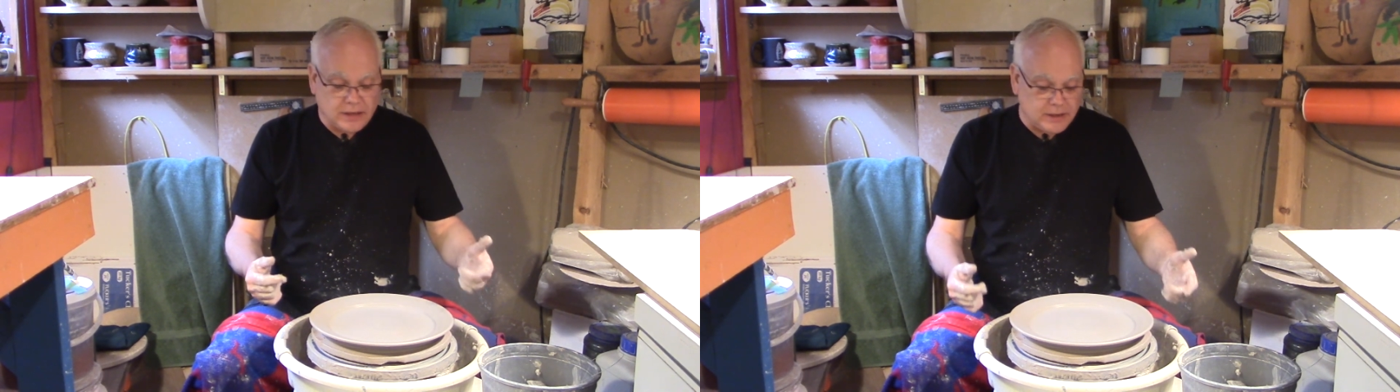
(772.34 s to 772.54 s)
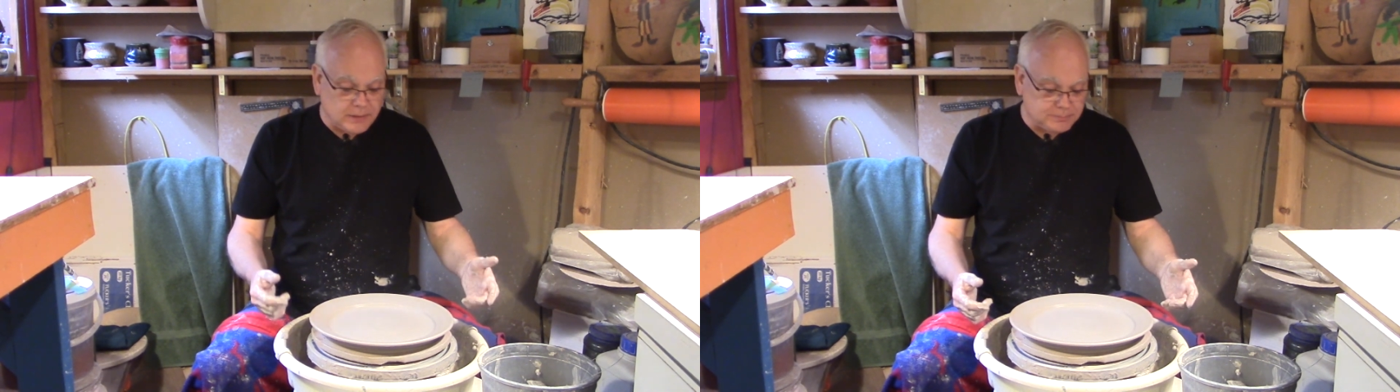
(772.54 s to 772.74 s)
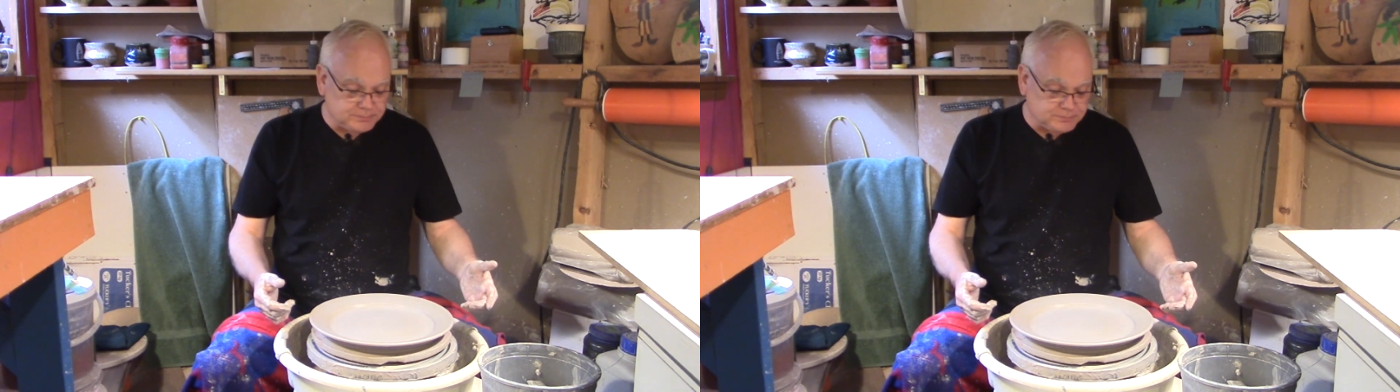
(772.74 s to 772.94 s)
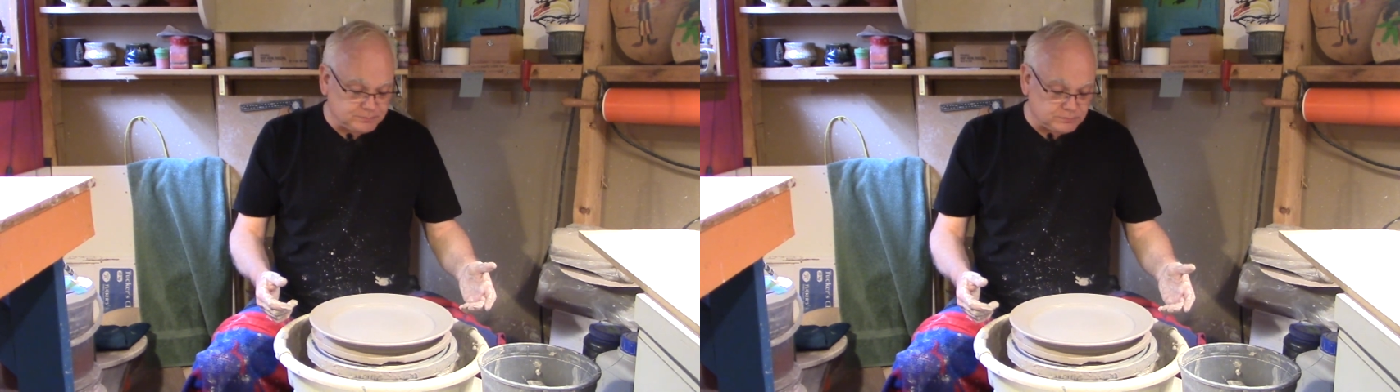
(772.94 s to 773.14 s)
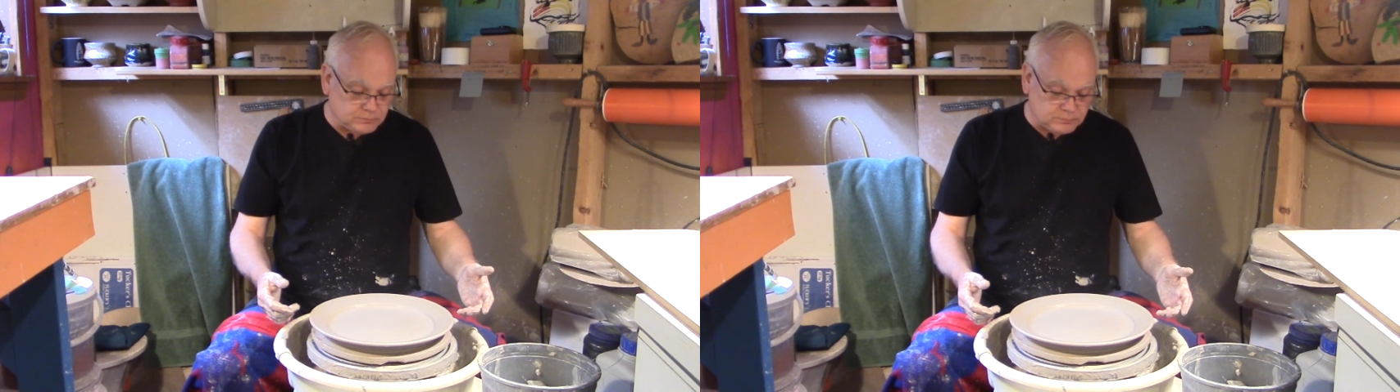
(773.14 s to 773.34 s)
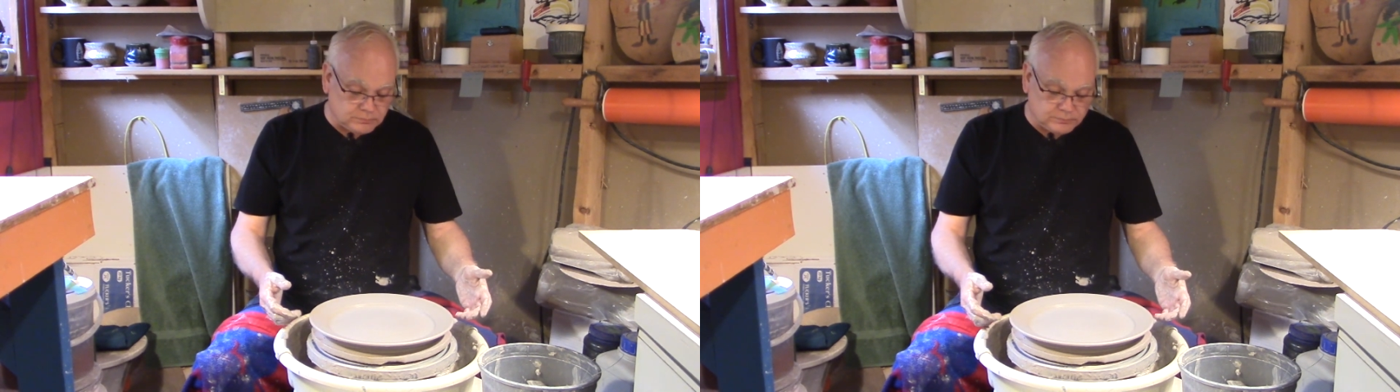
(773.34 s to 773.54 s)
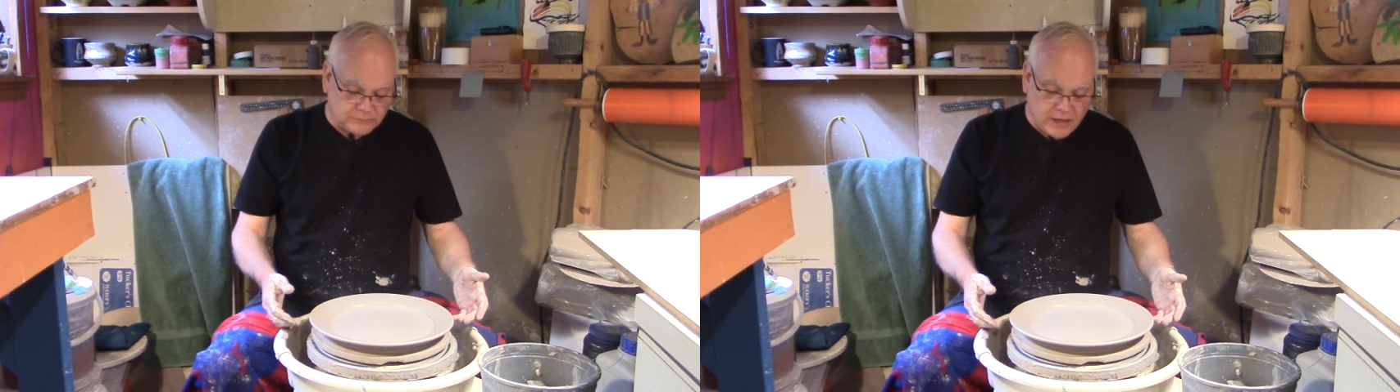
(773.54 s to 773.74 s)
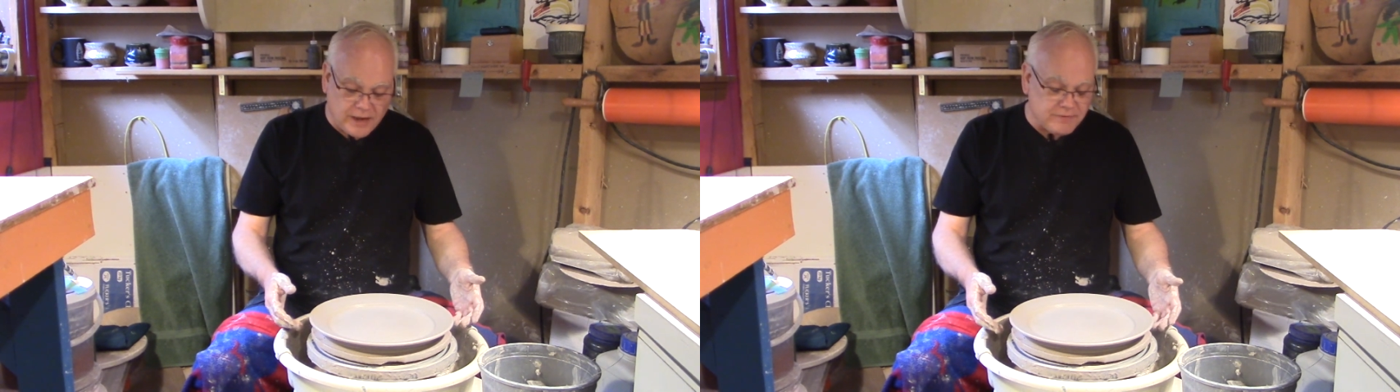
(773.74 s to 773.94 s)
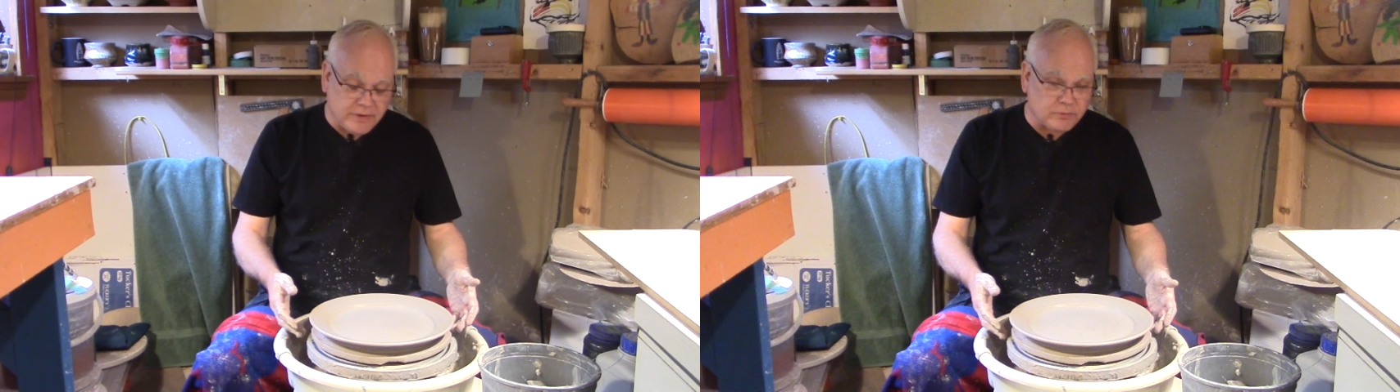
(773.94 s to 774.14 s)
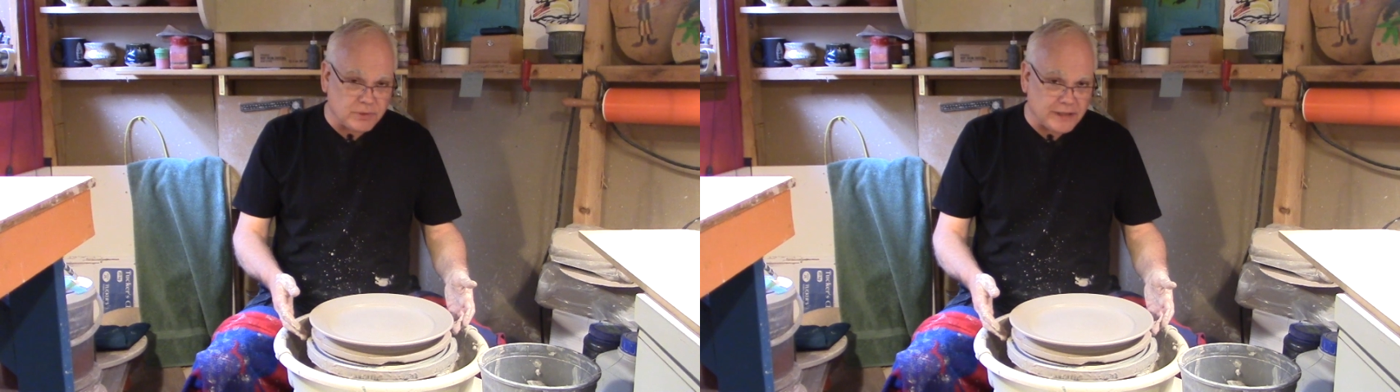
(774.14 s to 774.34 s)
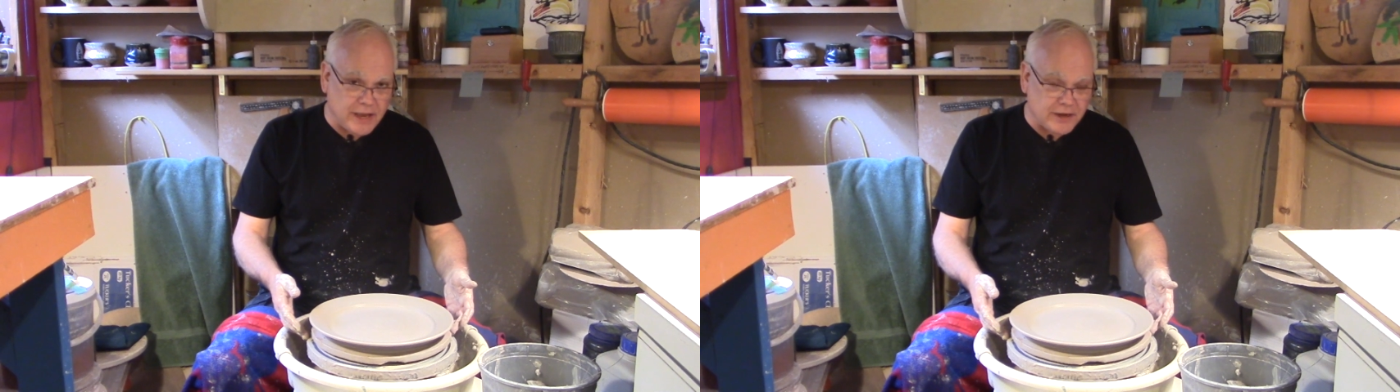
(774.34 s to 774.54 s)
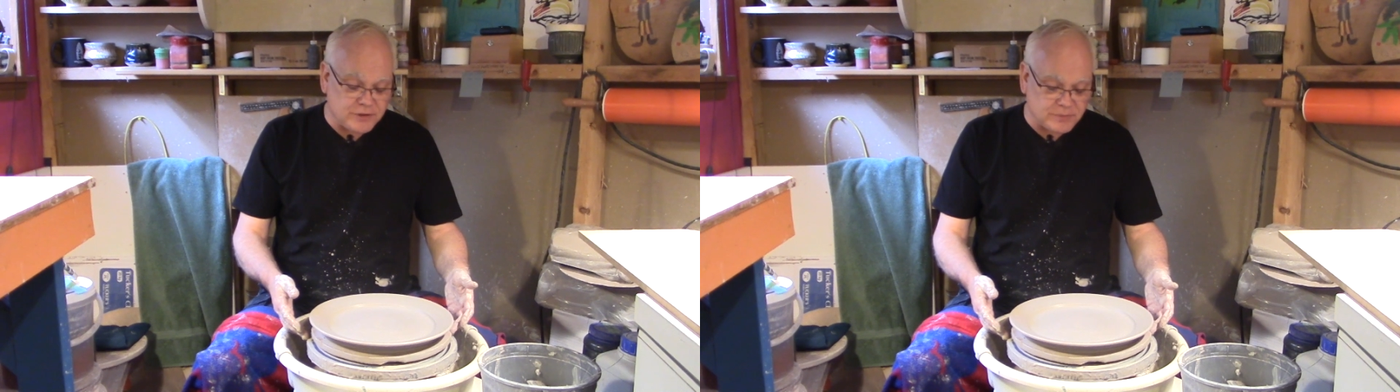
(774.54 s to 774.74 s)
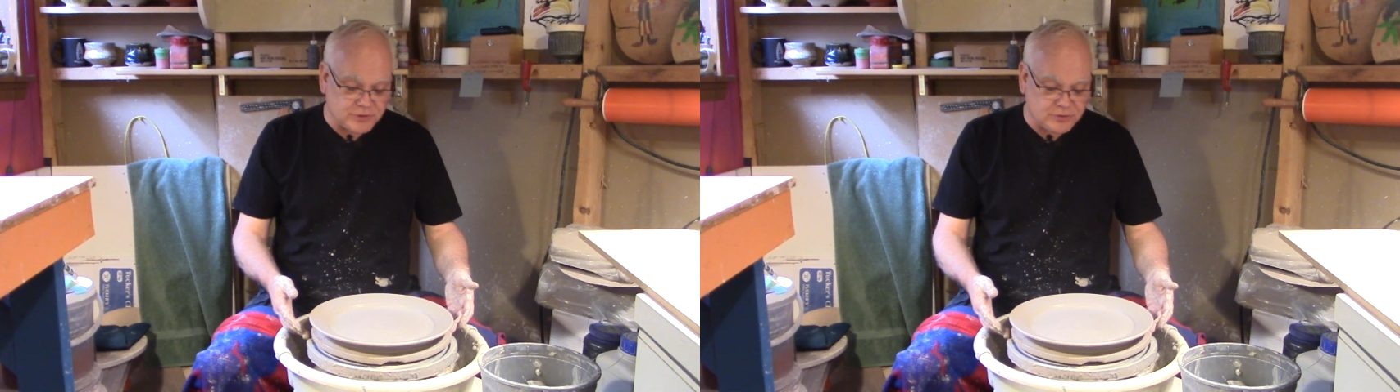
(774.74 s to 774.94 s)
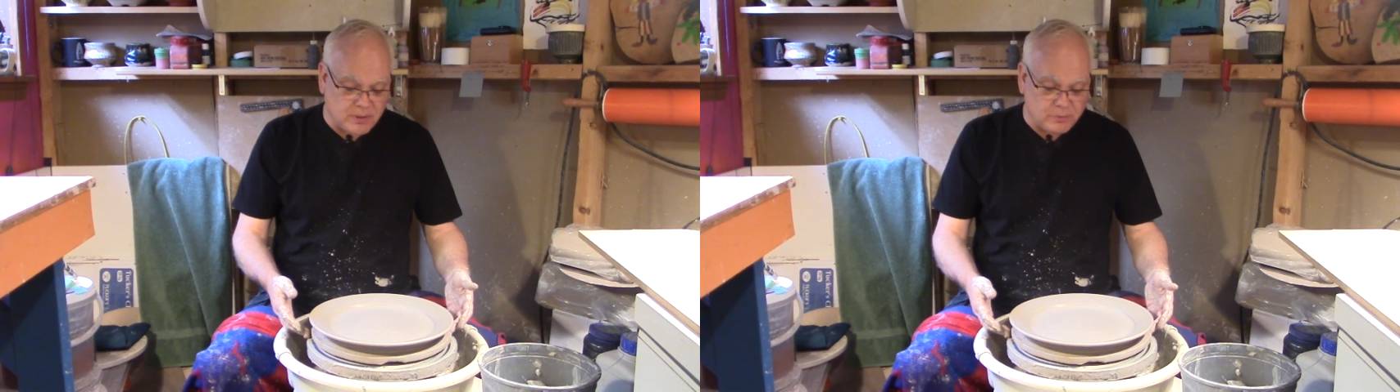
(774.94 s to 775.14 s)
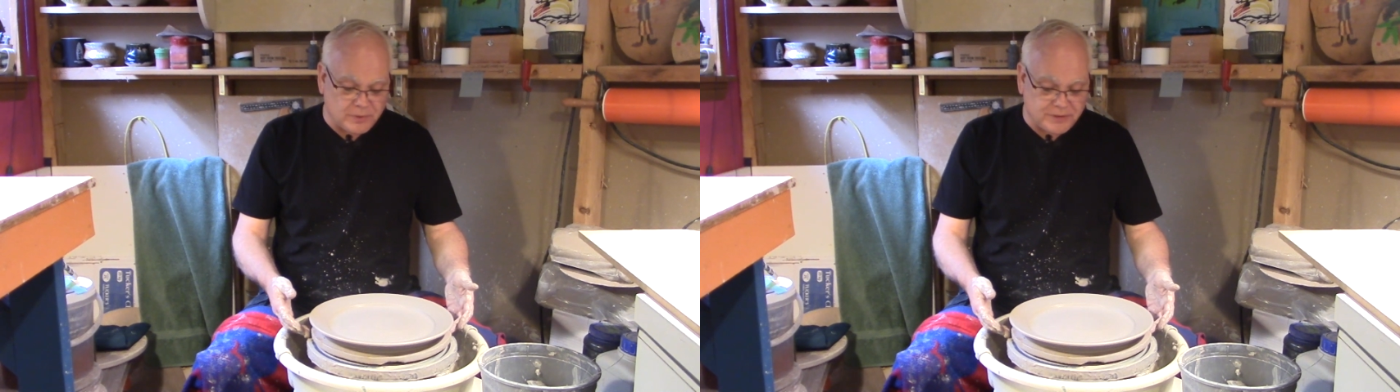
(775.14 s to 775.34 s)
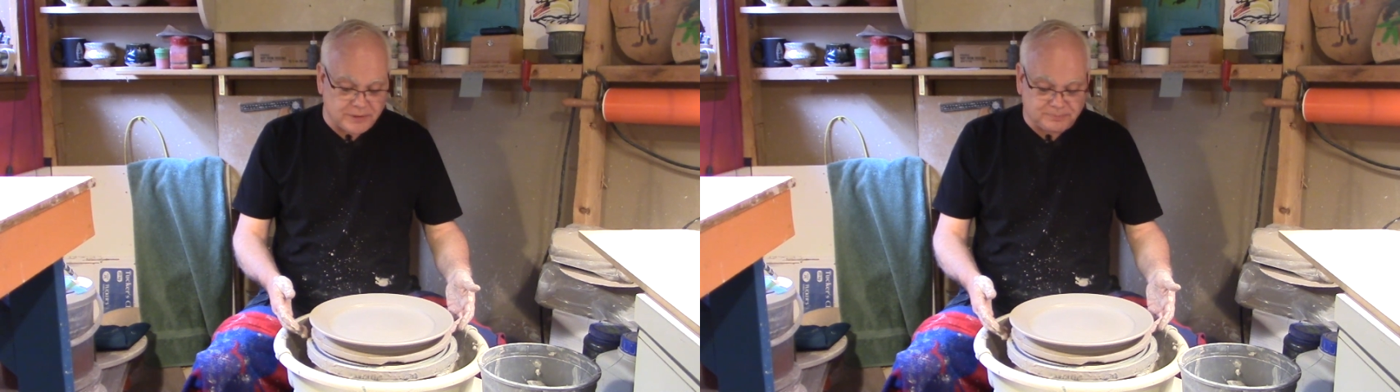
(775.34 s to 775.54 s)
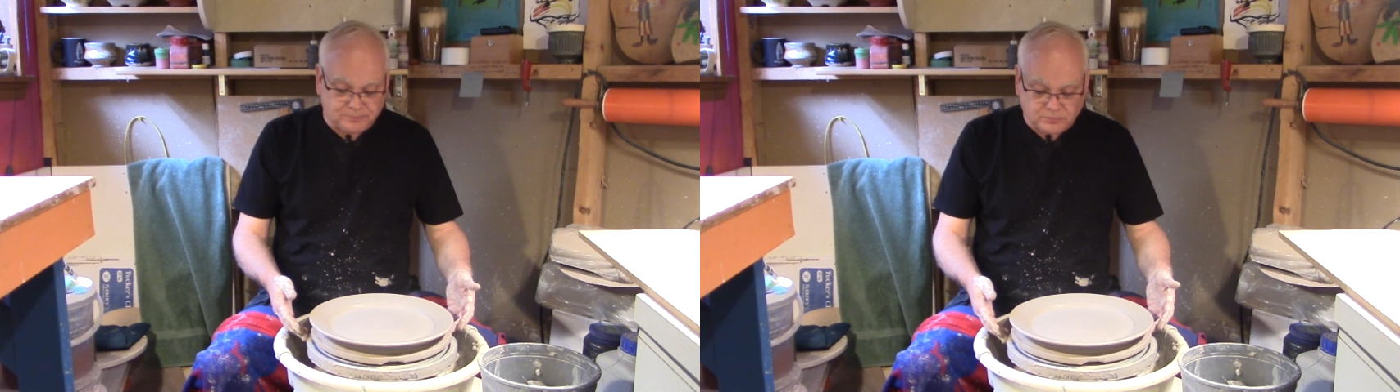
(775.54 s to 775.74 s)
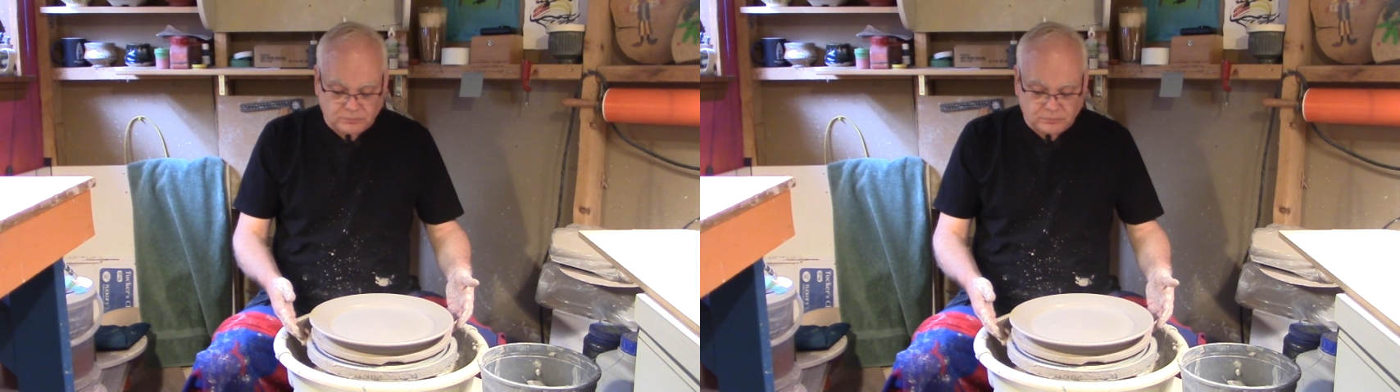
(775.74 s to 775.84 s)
I've never really had too much trouble with it.